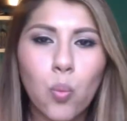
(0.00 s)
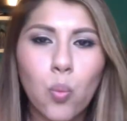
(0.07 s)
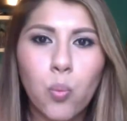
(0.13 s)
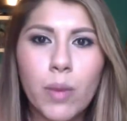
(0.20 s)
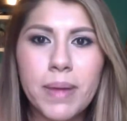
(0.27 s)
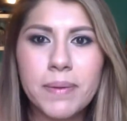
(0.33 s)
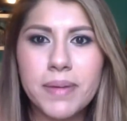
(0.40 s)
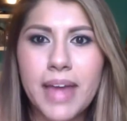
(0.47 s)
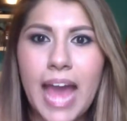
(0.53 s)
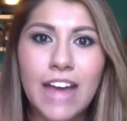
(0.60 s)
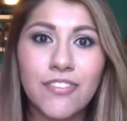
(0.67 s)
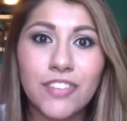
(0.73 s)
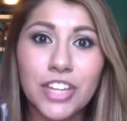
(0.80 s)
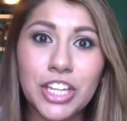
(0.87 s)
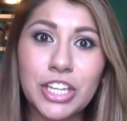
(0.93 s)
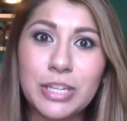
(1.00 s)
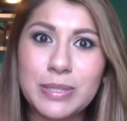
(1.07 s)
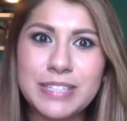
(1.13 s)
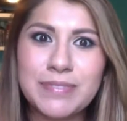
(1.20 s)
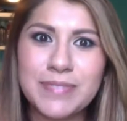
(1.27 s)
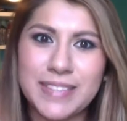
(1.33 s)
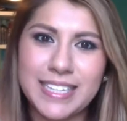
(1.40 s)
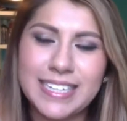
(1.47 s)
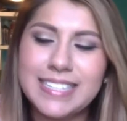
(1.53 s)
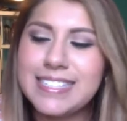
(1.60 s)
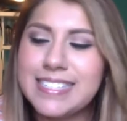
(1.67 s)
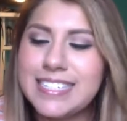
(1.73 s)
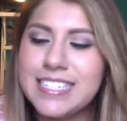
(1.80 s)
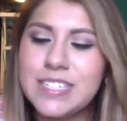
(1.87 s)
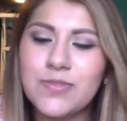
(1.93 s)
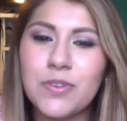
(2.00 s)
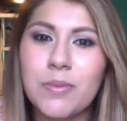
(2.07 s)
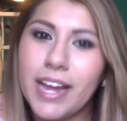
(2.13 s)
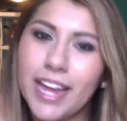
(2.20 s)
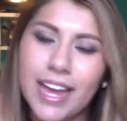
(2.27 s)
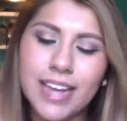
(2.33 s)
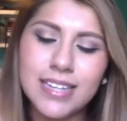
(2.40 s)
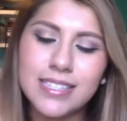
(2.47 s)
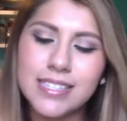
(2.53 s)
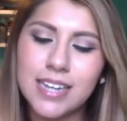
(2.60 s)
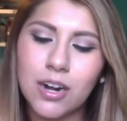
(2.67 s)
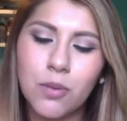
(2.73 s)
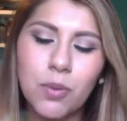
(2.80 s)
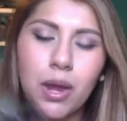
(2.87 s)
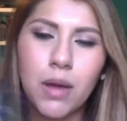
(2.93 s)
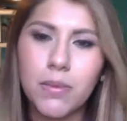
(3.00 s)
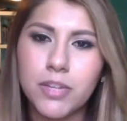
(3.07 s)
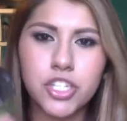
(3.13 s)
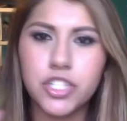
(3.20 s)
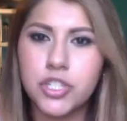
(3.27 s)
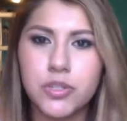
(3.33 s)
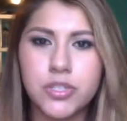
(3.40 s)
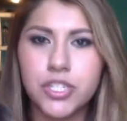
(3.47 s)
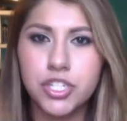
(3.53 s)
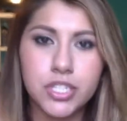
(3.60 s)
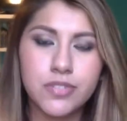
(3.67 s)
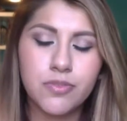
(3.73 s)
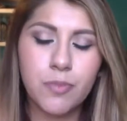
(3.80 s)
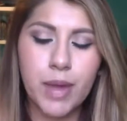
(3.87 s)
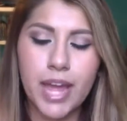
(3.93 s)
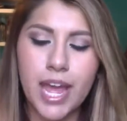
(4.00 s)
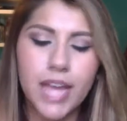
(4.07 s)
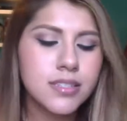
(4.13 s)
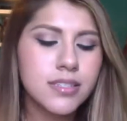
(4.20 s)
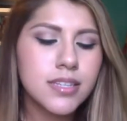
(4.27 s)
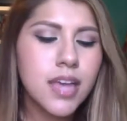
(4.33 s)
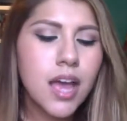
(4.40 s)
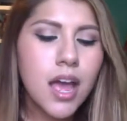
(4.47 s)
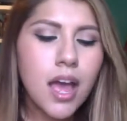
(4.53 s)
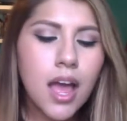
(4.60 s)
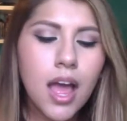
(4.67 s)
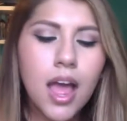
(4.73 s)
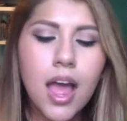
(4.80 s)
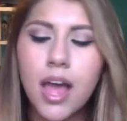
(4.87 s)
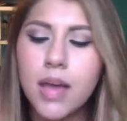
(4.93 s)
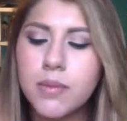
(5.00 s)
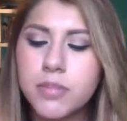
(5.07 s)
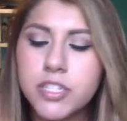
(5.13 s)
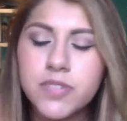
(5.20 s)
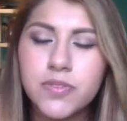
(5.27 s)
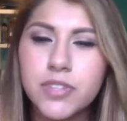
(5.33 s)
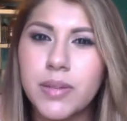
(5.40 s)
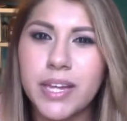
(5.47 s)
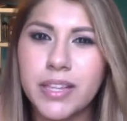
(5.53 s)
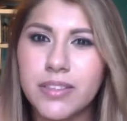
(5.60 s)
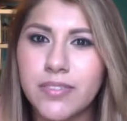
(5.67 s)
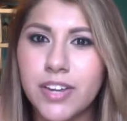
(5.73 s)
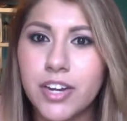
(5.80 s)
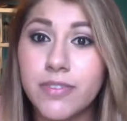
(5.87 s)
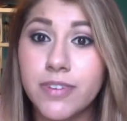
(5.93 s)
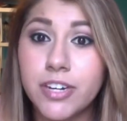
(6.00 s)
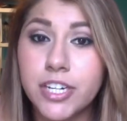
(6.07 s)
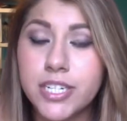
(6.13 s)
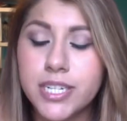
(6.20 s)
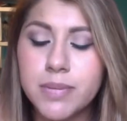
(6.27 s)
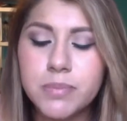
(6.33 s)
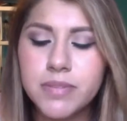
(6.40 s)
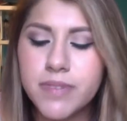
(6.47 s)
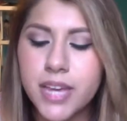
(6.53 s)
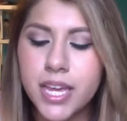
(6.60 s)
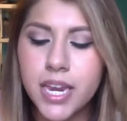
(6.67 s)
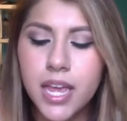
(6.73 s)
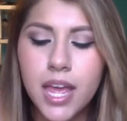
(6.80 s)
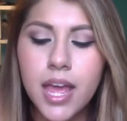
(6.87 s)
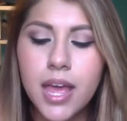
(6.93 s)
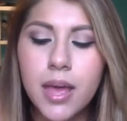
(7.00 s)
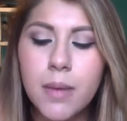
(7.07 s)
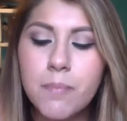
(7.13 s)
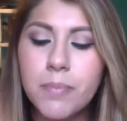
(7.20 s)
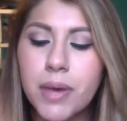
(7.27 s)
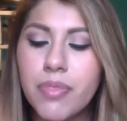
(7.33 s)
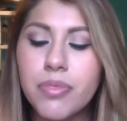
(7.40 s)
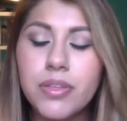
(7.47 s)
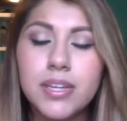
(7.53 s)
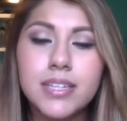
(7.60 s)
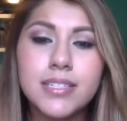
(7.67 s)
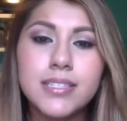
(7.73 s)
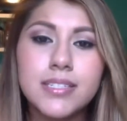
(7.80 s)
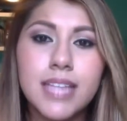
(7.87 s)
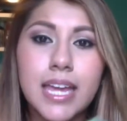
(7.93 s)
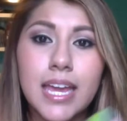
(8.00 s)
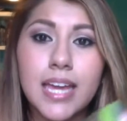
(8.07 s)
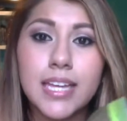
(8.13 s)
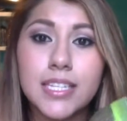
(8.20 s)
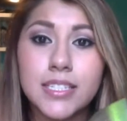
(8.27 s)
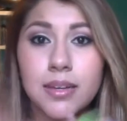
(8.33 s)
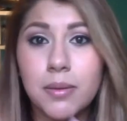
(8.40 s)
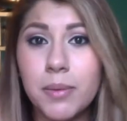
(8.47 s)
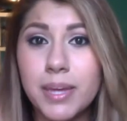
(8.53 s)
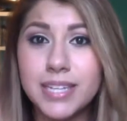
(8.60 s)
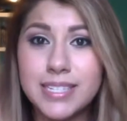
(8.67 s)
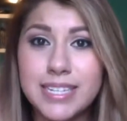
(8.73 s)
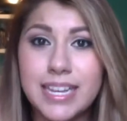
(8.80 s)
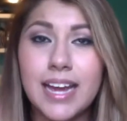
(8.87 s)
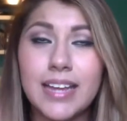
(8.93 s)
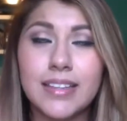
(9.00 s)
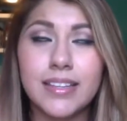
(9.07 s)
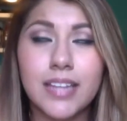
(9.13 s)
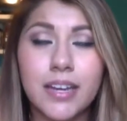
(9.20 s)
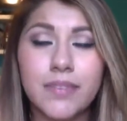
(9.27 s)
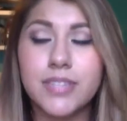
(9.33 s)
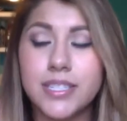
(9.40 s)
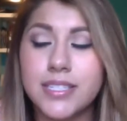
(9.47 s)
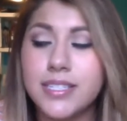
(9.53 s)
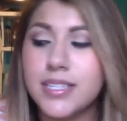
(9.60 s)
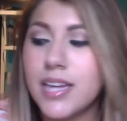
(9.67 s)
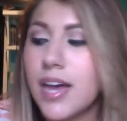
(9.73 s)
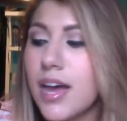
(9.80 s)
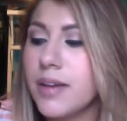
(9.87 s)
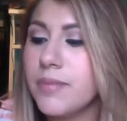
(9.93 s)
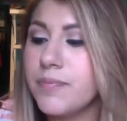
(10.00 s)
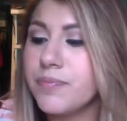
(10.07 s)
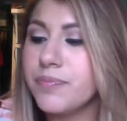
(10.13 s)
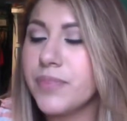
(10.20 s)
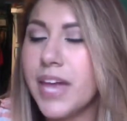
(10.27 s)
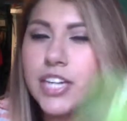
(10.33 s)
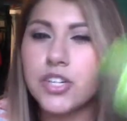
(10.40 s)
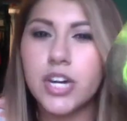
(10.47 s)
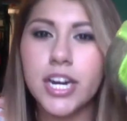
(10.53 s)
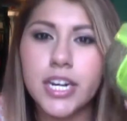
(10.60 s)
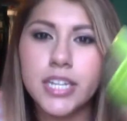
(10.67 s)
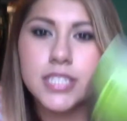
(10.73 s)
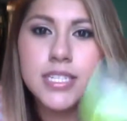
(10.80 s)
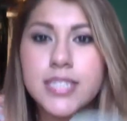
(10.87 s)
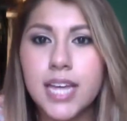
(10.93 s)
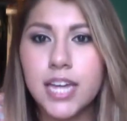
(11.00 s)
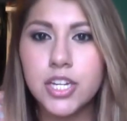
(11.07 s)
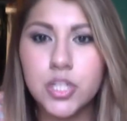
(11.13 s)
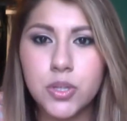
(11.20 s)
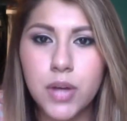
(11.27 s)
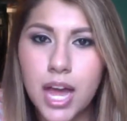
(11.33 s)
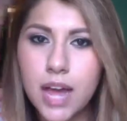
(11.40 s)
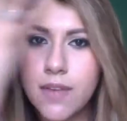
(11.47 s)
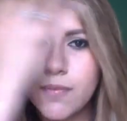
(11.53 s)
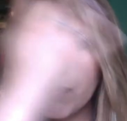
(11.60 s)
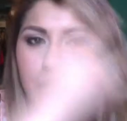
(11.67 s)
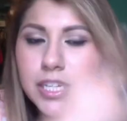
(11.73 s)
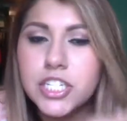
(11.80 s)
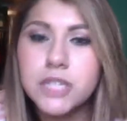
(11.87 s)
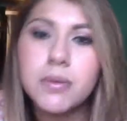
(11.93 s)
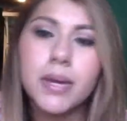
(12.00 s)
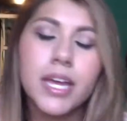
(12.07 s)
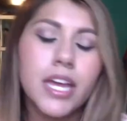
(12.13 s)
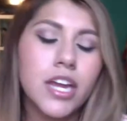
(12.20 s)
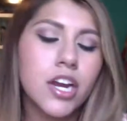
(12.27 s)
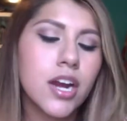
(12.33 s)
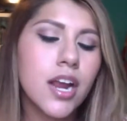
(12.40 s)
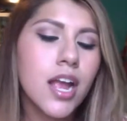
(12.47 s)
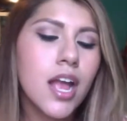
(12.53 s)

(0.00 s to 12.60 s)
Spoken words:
maybe half a use of this just for my ends, that I'll probably just use it just for my ends, just for the very tips of it. But this thing is amazing. I love this. I tried it since I do have bleach in my hair